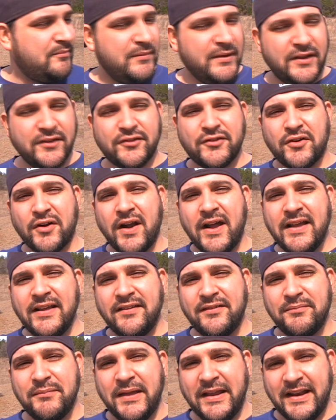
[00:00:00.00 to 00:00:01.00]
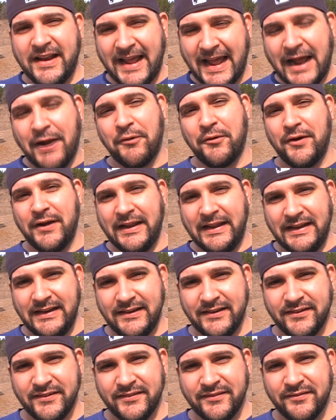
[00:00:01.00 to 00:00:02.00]
because Christ met our
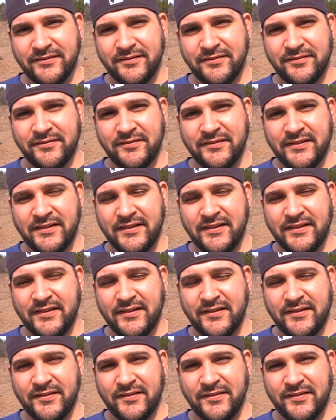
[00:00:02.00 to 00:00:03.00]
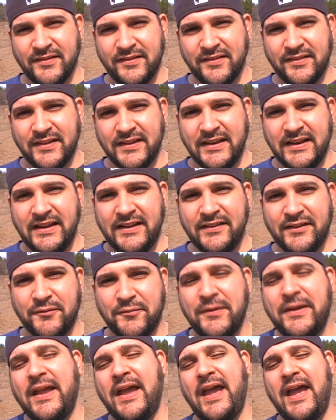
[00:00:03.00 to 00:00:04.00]
need, the need that
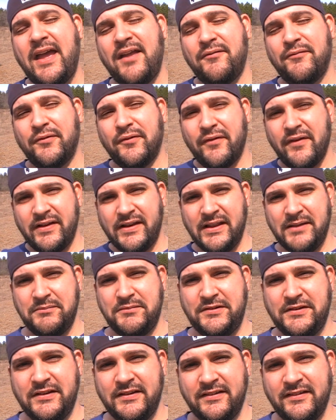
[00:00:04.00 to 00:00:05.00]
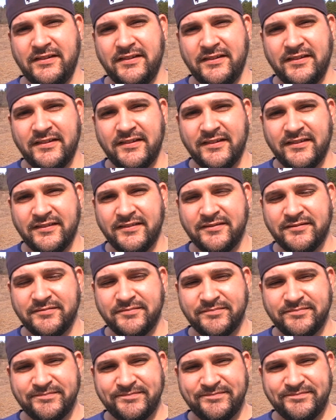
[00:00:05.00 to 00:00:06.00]
we had for redemption.
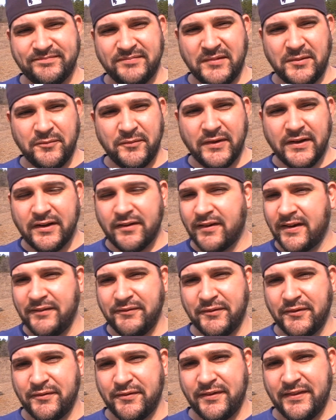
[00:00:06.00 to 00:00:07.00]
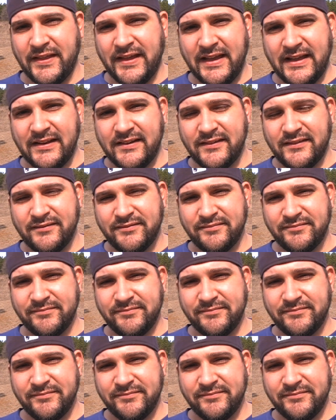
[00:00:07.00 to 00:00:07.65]
I'm very grateful for that.